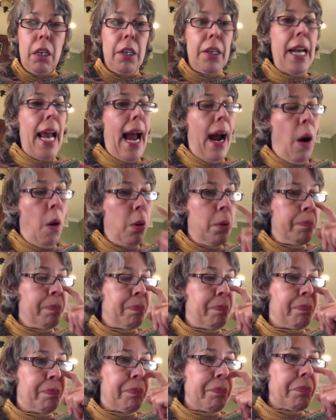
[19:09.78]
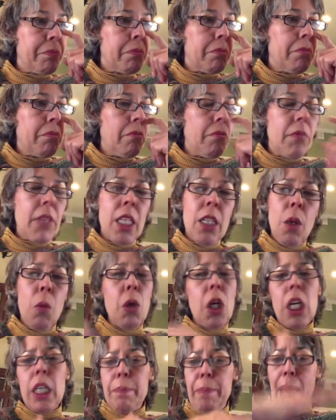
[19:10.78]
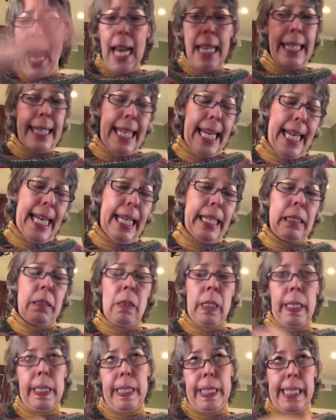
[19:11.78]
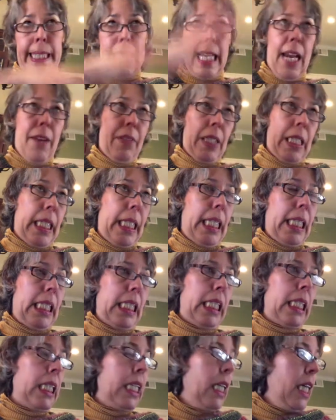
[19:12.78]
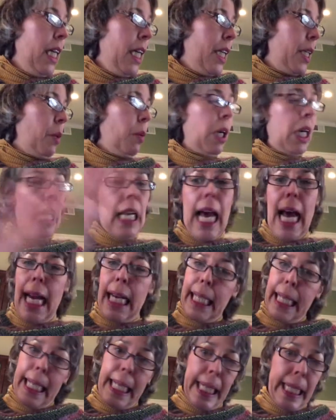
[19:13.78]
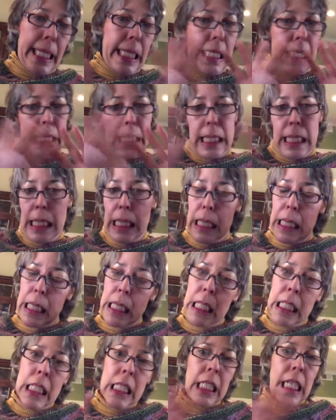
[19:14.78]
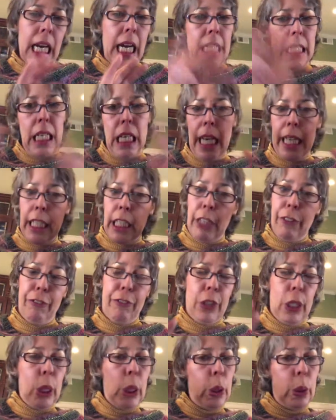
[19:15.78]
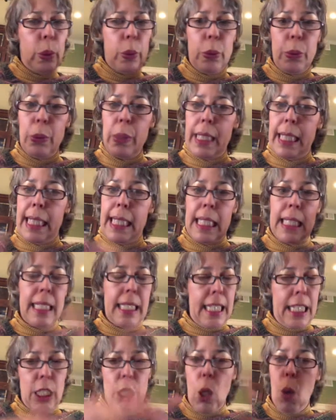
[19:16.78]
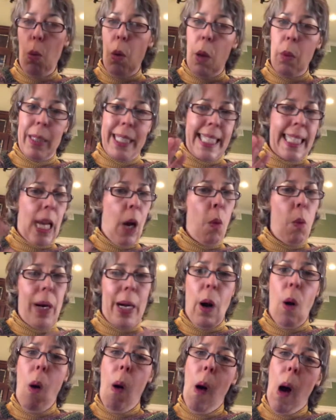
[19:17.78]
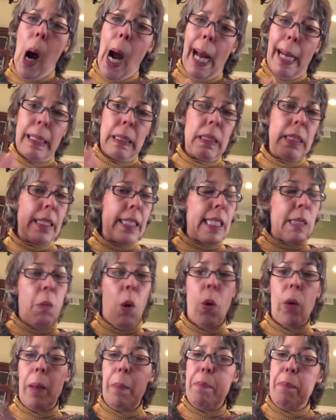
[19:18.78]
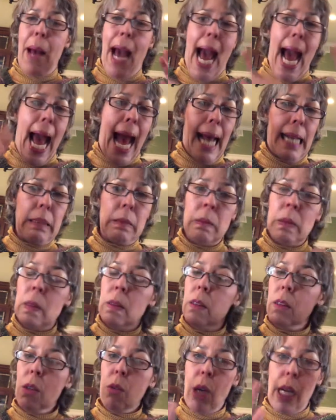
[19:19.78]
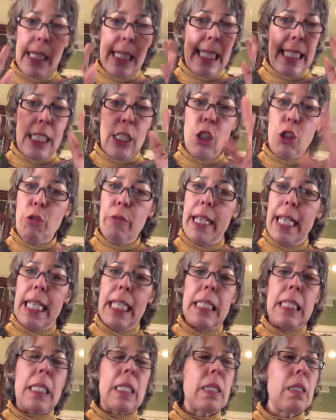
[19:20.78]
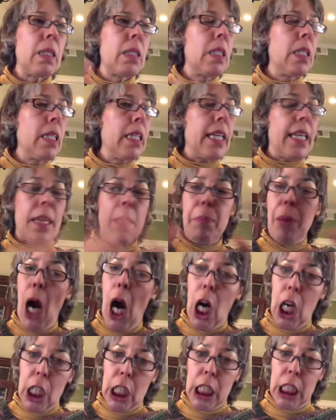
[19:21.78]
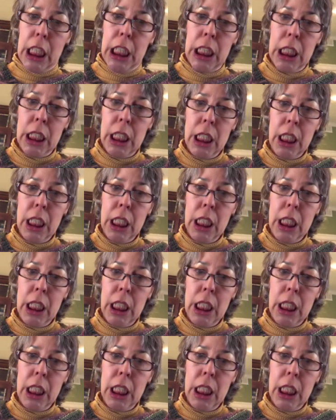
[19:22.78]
Now, there were back then in the 70s, there were a lot of kids kind of like confused, didn't know what was going on, smoking pot across the street in the park.